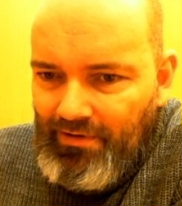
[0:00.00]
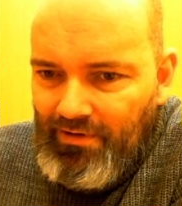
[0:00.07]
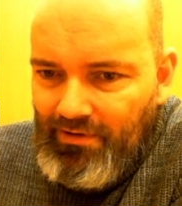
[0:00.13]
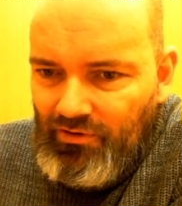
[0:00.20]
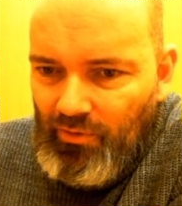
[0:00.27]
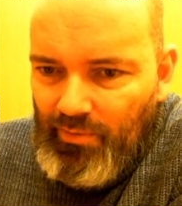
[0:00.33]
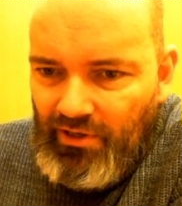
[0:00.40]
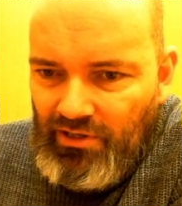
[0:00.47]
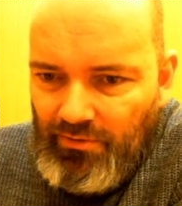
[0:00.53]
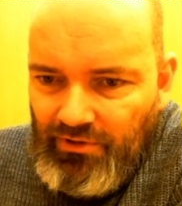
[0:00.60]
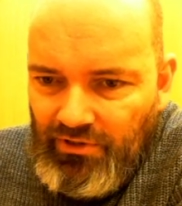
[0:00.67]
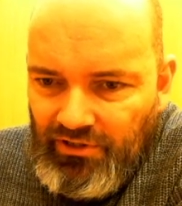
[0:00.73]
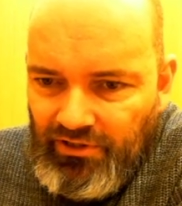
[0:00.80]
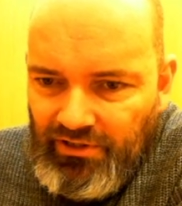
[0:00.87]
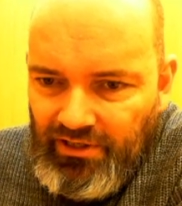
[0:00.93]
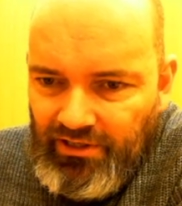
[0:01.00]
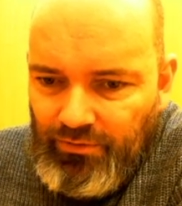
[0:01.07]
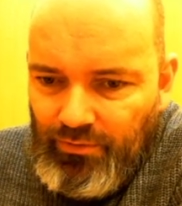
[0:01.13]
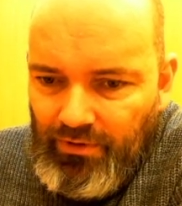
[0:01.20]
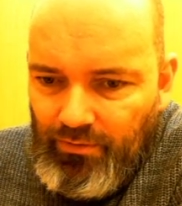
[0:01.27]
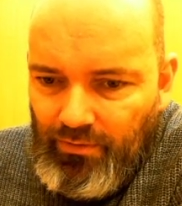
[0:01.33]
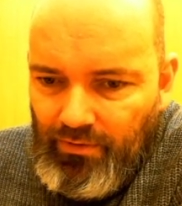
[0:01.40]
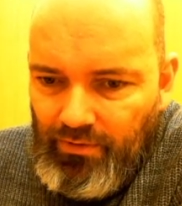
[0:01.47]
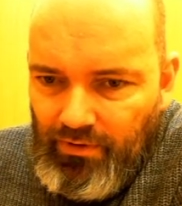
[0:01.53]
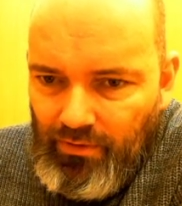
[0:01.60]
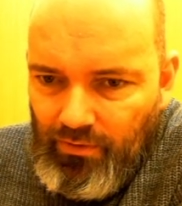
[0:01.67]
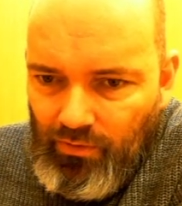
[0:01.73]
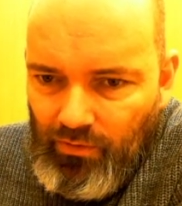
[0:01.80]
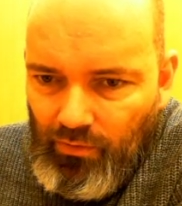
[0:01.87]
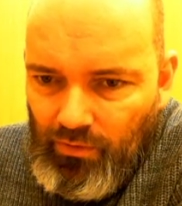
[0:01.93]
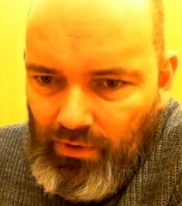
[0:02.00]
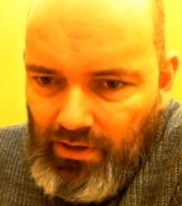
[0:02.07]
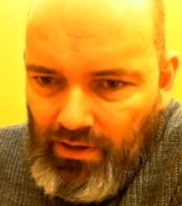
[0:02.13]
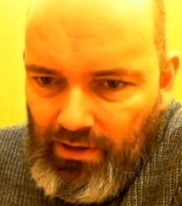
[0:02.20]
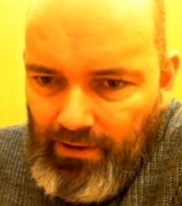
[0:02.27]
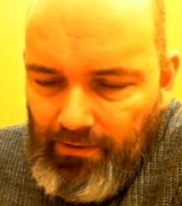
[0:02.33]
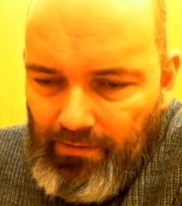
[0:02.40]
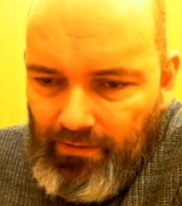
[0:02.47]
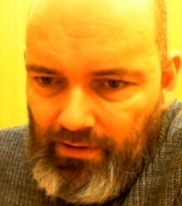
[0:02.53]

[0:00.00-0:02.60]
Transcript: So bishop g6, we we uh,